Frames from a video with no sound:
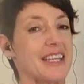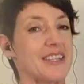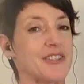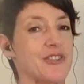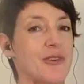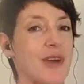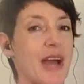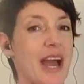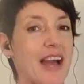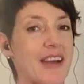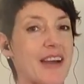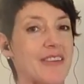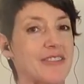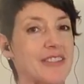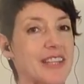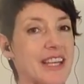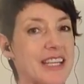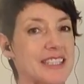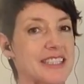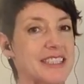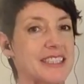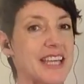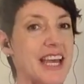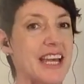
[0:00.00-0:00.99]
To have
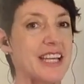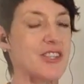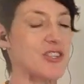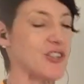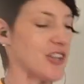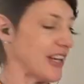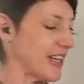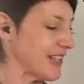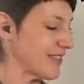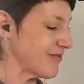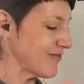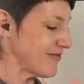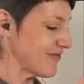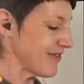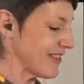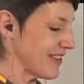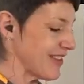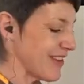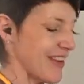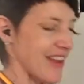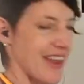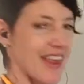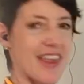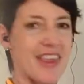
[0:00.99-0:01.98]
less tension,
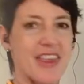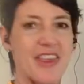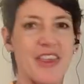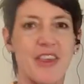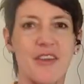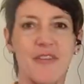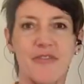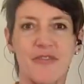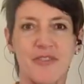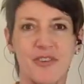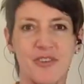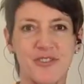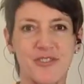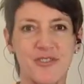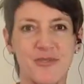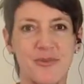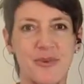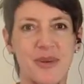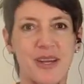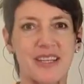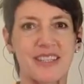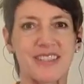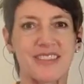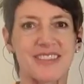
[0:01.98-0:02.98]
the first
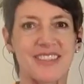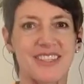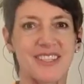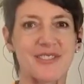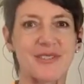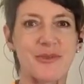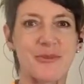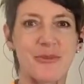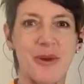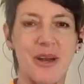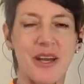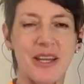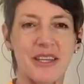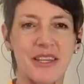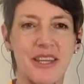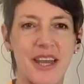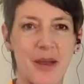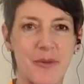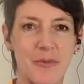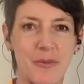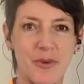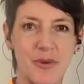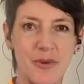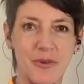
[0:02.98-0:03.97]
one is the one
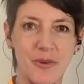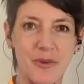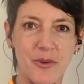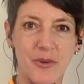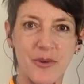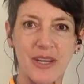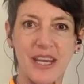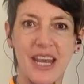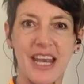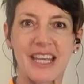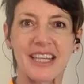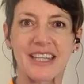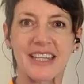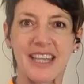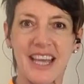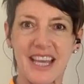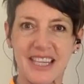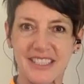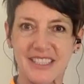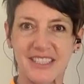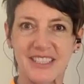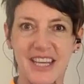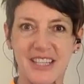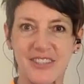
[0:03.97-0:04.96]
that will create
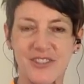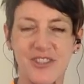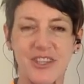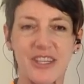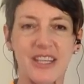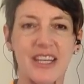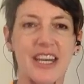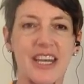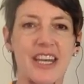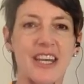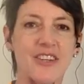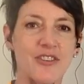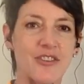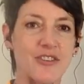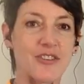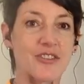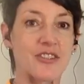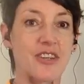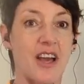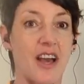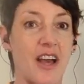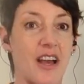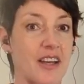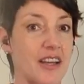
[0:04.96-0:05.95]
less tension in your
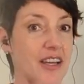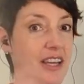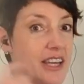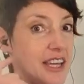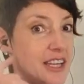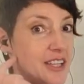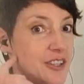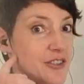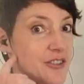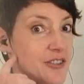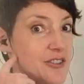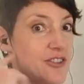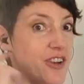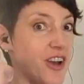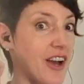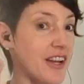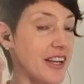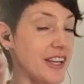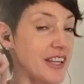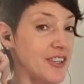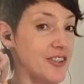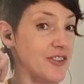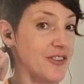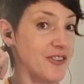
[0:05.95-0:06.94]
tongue, in your
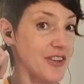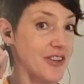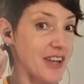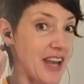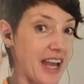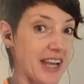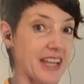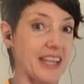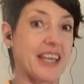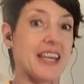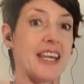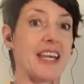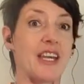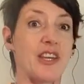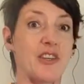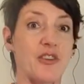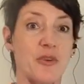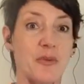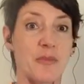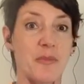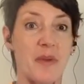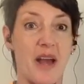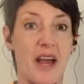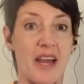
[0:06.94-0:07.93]
jaw, in your neck, in
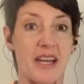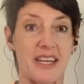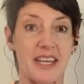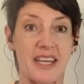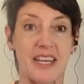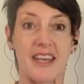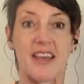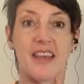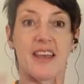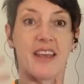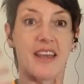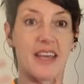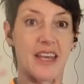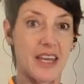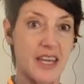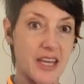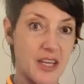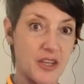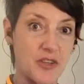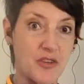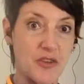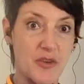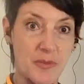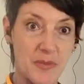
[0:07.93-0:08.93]
your body,
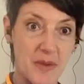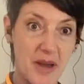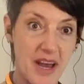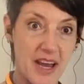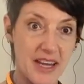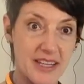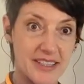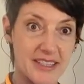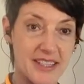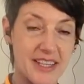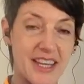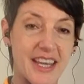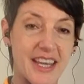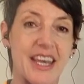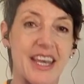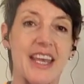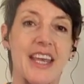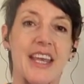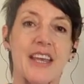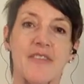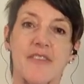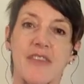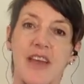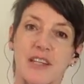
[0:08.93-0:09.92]
in your mind.
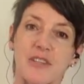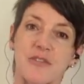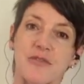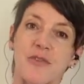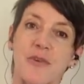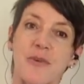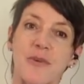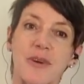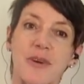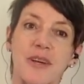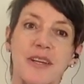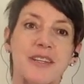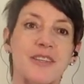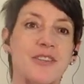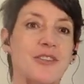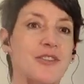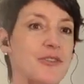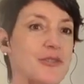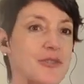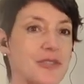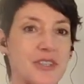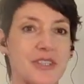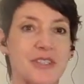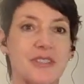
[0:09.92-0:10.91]
If that's foreign,
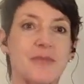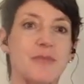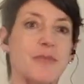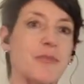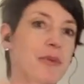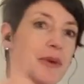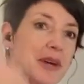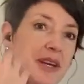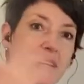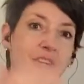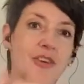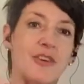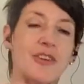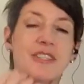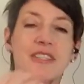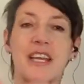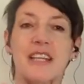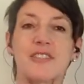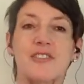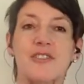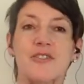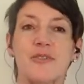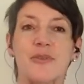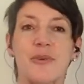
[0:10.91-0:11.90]
you just bring your
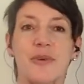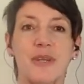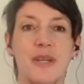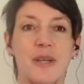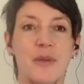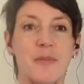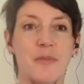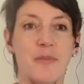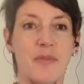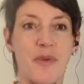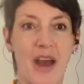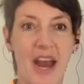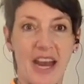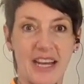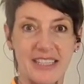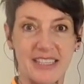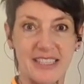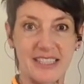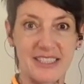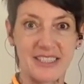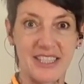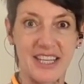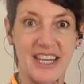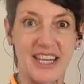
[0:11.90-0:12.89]
attention to it and
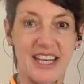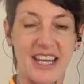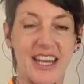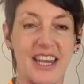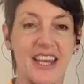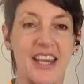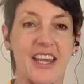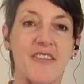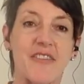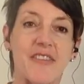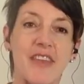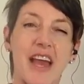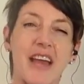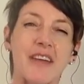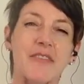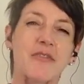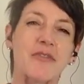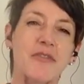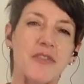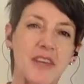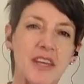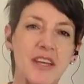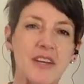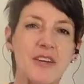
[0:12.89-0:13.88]
practice it. If
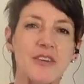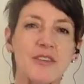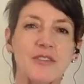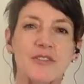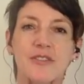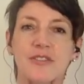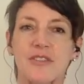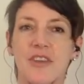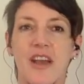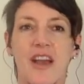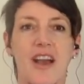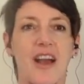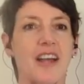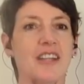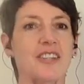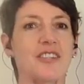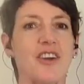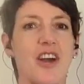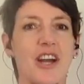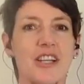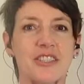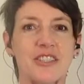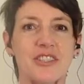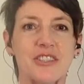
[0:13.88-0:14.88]
that feels
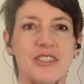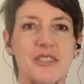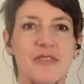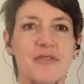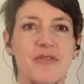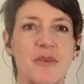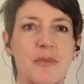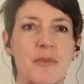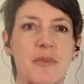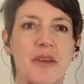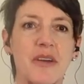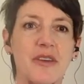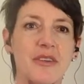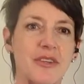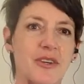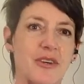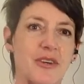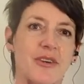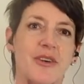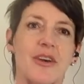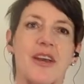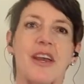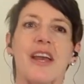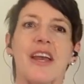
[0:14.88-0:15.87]
unconsciously
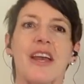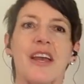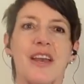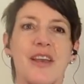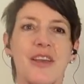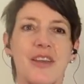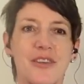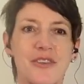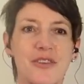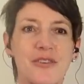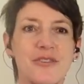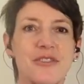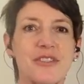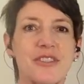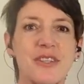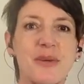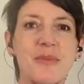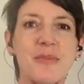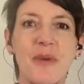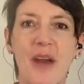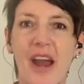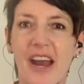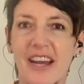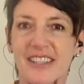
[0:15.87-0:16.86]
familiar, you
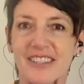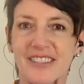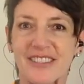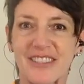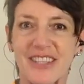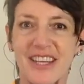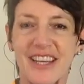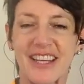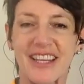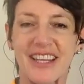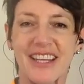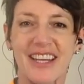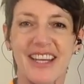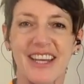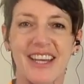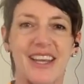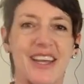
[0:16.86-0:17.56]
still practice it.